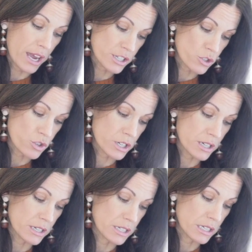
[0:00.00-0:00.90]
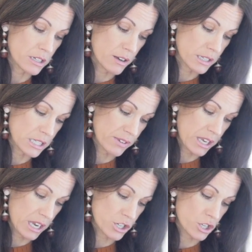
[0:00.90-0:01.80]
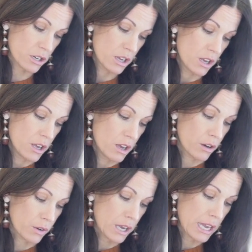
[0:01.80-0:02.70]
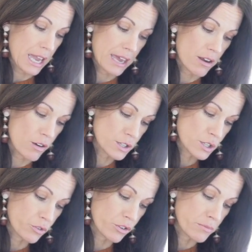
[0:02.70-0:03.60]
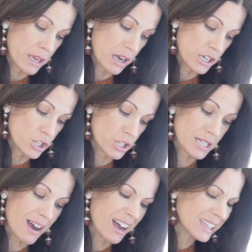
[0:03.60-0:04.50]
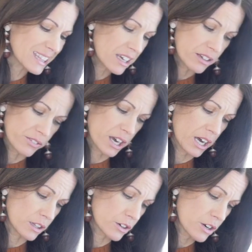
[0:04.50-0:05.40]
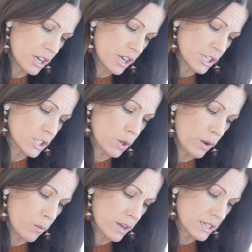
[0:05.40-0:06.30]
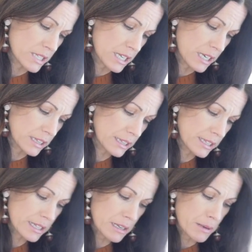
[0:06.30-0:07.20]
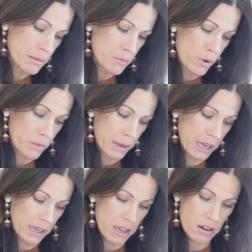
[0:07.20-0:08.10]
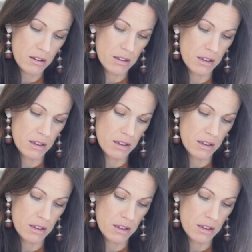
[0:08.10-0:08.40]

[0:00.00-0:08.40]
estrogen detoxification, okay? And also for me, I love color. So I wanna see a little bit more bang here.